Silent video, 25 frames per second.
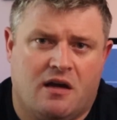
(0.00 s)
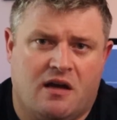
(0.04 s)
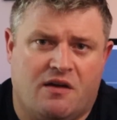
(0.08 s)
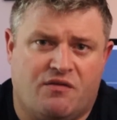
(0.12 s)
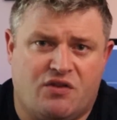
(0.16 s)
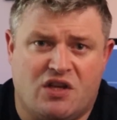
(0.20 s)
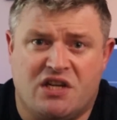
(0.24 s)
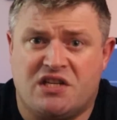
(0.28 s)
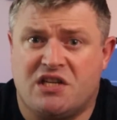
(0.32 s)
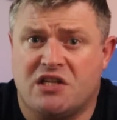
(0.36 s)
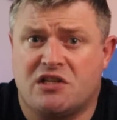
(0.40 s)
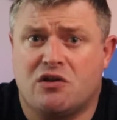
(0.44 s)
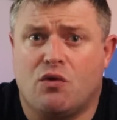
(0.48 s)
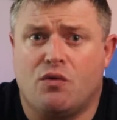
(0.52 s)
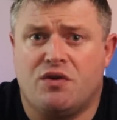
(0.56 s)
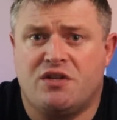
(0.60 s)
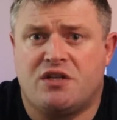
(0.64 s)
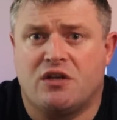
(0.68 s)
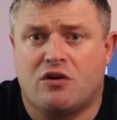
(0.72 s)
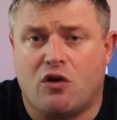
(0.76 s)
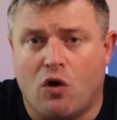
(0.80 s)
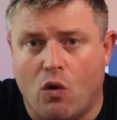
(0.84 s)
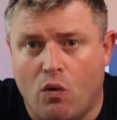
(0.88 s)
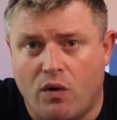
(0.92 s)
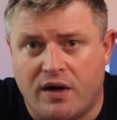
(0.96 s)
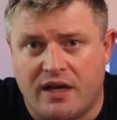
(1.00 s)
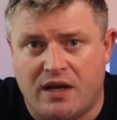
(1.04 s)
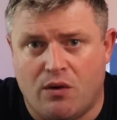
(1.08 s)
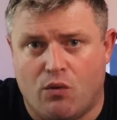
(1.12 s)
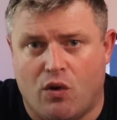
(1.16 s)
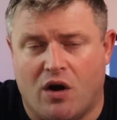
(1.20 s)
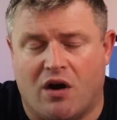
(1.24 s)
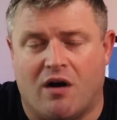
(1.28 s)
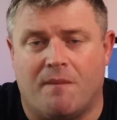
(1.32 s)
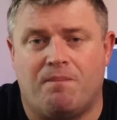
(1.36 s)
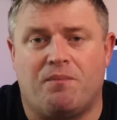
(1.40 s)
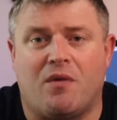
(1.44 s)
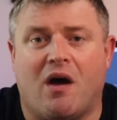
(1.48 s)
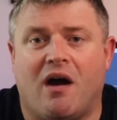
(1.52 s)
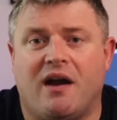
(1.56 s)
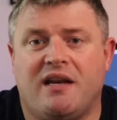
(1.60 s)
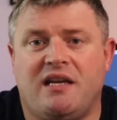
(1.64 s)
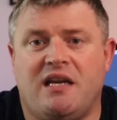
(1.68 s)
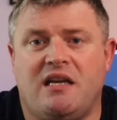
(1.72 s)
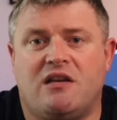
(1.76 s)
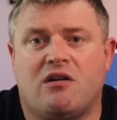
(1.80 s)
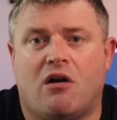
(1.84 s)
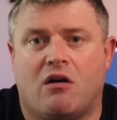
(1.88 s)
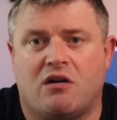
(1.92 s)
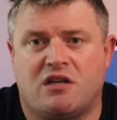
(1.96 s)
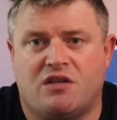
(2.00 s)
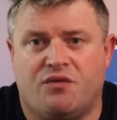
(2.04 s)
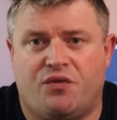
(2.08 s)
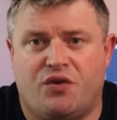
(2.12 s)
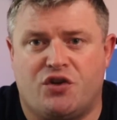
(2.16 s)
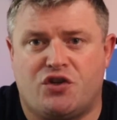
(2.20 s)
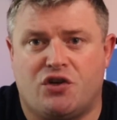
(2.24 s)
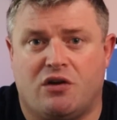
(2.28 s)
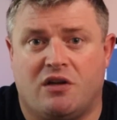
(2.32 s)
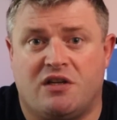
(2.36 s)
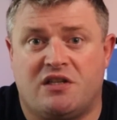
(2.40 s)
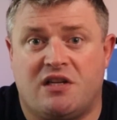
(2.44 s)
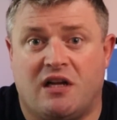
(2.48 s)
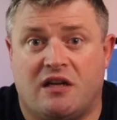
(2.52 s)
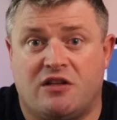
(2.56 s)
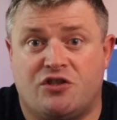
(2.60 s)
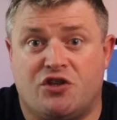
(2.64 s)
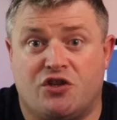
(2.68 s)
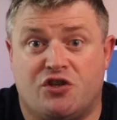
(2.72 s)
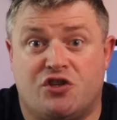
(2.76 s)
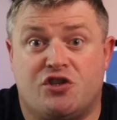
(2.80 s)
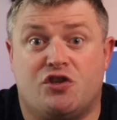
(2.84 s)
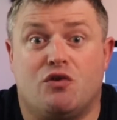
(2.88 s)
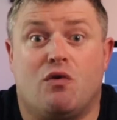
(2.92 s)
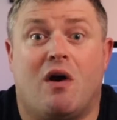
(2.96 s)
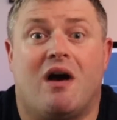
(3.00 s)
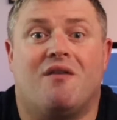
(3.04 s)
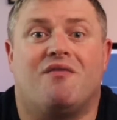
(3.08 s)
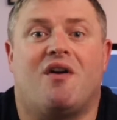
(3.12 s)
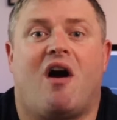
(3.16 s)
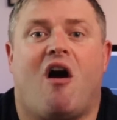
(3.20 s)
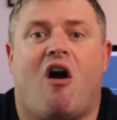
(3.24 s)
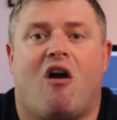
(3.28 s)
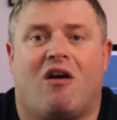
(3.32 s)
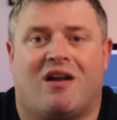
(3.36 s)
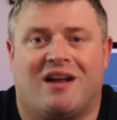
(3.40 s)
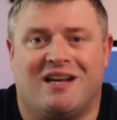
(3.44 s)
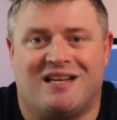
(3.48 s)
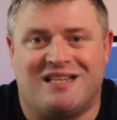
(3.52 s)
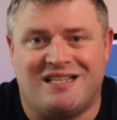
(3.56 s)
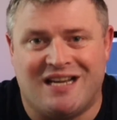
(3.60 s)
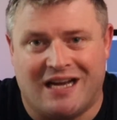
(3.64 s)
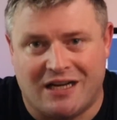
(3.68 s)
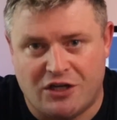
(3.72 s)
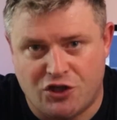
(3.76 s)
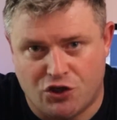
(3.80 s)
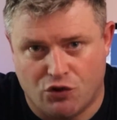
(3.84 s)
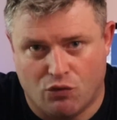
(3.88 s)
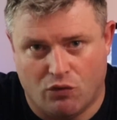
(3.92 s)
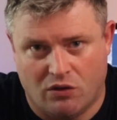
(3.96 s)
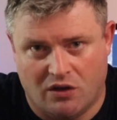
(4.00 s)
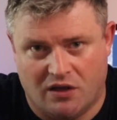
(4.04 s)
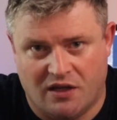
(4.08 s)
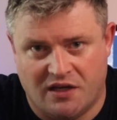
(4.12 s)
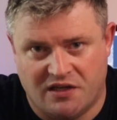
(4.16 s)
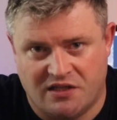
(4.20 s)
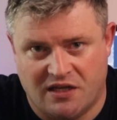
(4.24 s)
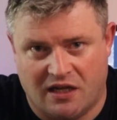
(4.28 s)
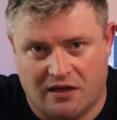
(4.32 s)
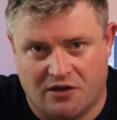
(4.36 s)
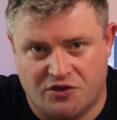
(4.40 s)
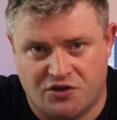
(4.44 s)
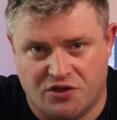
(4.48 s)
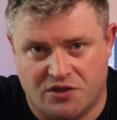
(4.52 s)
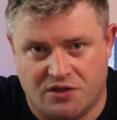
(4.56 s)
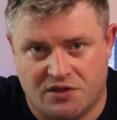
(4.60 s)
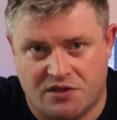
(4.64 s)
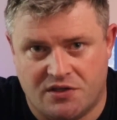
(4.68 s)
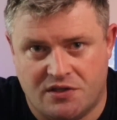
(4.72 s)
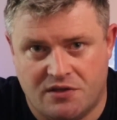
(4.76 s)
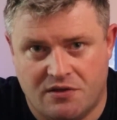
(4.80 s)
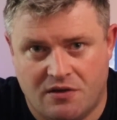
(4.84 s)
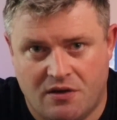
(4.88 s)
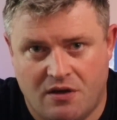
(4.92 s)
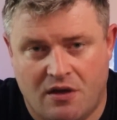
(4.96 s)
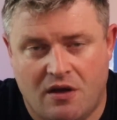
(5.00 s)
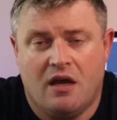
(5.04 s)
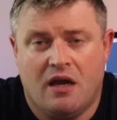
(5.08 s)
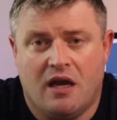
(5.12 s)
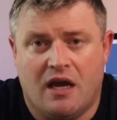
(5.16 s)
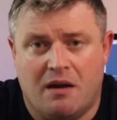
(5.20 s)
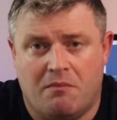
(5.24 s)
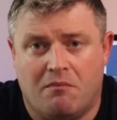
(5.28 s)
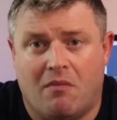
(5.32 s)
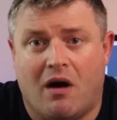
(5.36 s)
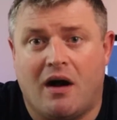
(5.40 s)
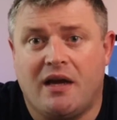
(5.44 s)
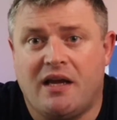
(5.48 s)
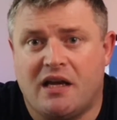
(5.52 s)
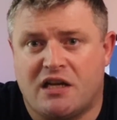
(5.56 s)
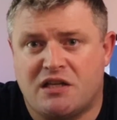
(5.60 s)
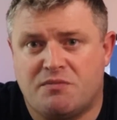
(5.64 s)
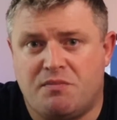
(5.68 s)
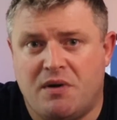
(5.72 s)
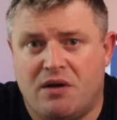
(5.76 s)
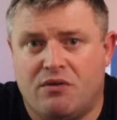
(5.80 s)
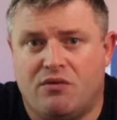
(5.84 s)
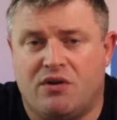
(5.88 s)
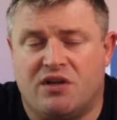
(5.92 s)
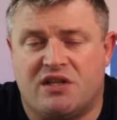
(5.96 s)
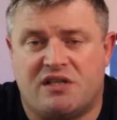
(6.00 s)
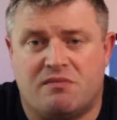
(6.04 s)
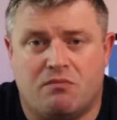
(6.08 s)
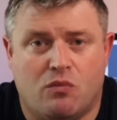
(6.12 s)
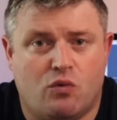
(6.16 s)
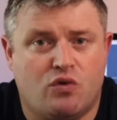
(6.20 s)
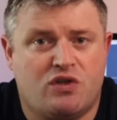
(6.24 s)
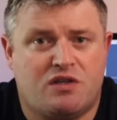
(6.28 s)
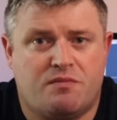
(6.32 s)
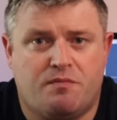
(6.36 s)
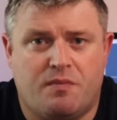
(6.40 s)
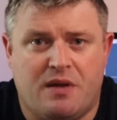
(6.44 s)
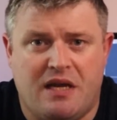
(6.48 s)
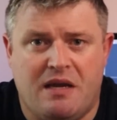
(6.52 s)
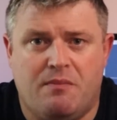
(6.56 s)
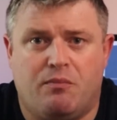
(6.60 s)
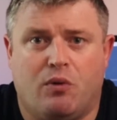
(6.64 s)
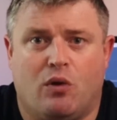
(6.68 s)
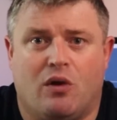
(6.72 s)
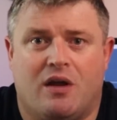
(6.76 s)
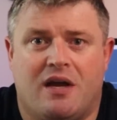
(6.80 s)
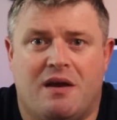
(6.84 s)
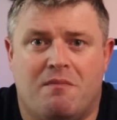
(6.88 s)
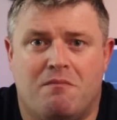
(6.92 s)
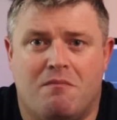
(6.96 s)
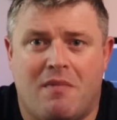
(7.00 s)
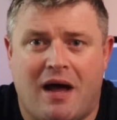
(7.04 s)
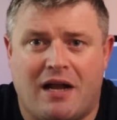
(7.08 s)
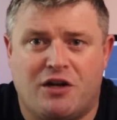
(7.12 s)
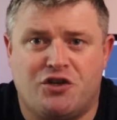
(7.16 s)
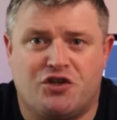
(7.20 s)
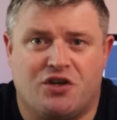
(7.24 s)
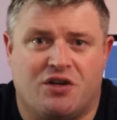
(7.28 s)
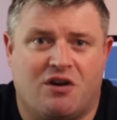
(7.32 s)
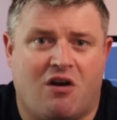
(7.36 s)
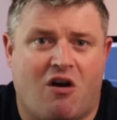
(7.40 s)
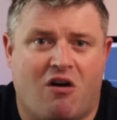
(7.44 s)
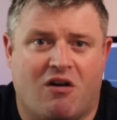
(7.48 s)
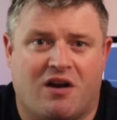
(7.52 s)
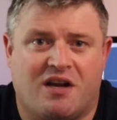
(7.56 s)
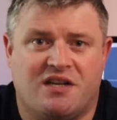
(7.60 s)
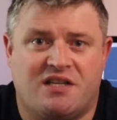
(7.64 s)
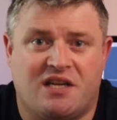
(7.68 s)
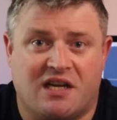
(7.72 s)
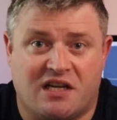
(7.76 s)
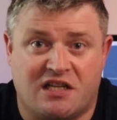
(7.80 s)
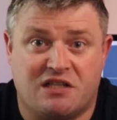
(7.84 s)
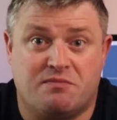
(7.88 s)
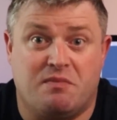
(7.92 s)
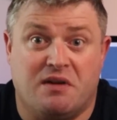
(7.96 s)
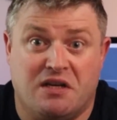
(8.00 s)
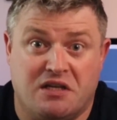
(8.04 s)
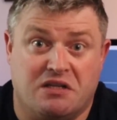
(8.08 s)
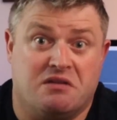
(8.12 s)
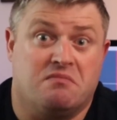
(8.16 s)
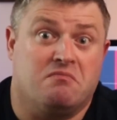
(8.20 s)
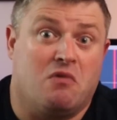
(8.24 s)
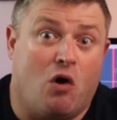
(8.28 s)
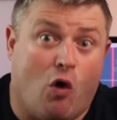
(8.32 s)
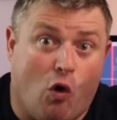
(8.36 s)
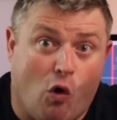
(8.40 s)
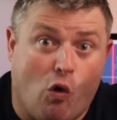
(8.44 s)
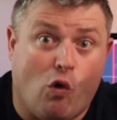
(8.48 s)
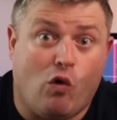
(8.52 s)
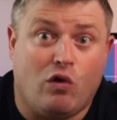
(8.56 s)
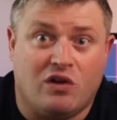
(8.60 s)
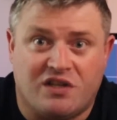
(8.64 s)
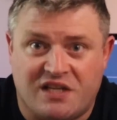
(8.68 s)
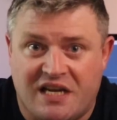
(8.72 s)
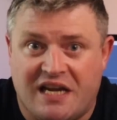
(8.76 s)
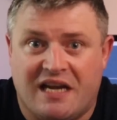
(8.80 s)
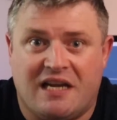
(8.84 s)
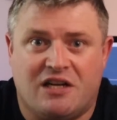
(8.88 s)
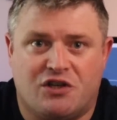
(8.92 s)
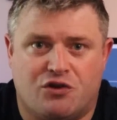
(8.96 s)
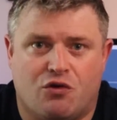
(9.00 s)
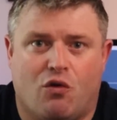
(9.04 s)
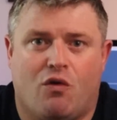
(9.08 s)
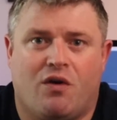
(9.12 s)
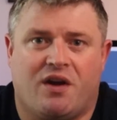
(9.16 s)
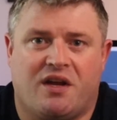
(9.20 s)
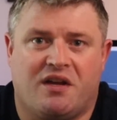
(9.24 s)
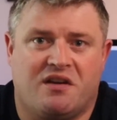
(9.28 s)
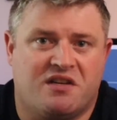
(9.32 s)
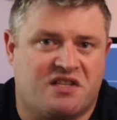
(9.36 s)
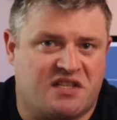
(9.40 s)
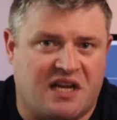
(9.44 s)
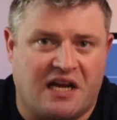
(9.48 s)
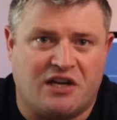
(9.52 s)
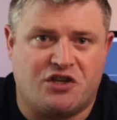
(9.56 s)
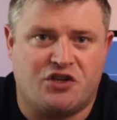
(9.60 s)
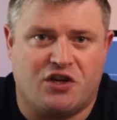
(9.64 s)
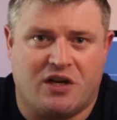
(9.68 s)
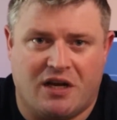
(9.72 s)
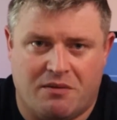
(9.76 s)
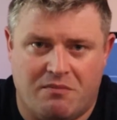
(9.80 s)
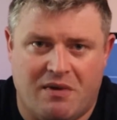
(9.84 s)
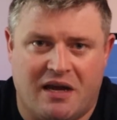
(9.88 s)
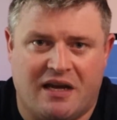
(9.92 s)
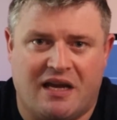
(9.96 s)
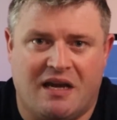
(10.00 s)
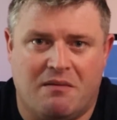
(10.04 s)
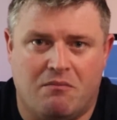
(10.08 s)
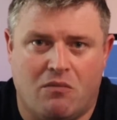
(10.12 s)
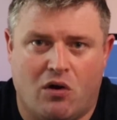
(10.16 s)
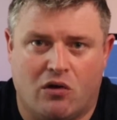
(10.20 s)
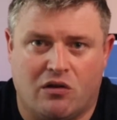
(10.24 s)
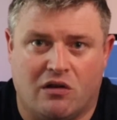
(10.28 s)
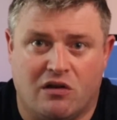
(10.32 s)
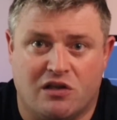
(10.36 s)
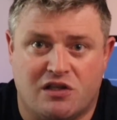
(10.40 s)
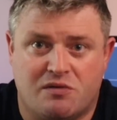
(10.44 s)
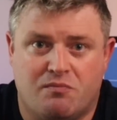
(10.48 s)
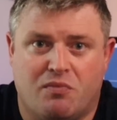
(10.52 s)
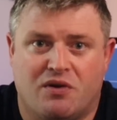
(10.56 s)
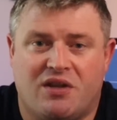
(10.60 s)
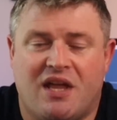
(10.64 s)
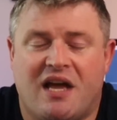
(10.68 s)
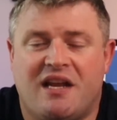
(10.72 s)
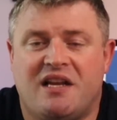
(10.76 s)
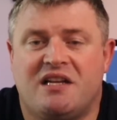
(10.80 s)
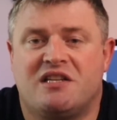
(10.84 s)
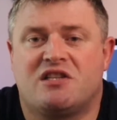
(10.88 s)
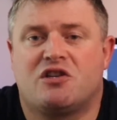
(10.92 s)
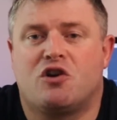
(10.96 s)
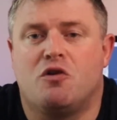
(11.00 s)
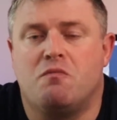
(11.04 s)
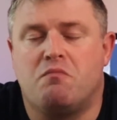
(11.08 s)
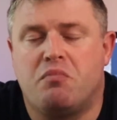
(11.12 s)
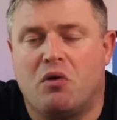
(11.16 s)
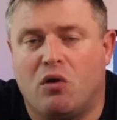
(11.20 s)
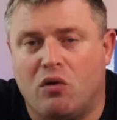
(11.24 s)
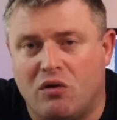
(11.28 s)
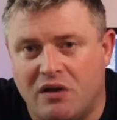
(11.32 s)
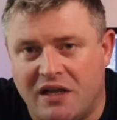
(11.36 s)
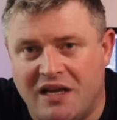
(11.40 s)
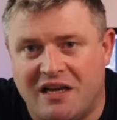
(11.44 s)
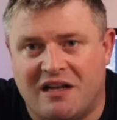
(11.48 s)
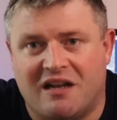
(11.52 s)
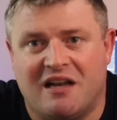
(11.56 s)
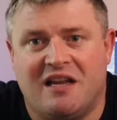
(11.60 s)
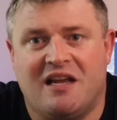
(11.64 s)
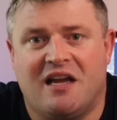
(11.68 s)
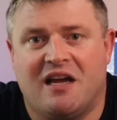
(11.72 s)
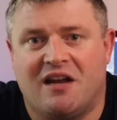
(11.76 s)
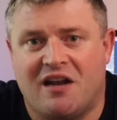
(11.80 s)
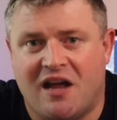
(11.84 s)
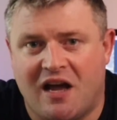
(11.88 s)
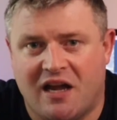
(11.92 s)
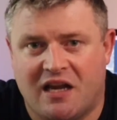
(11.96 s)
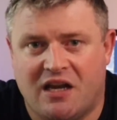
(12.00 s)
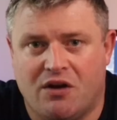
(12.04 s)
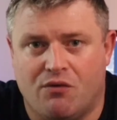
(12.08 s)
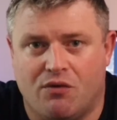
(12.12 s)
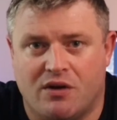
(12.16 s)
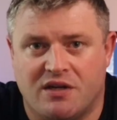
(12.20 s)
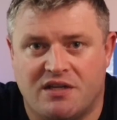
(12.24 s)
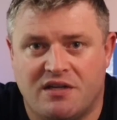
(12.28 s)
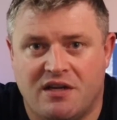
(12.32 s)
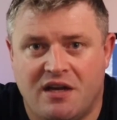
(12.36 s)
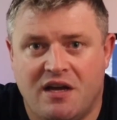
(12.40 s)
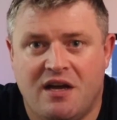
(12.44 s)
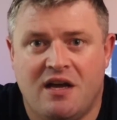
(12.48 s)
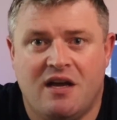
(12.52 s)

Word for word: If this is going to go anywhere, I need artificial intelligence to have architectural intelligence. In my experience, most people imagine architects spend all day drawing, sketching, and making models, but that is completely inaccurate.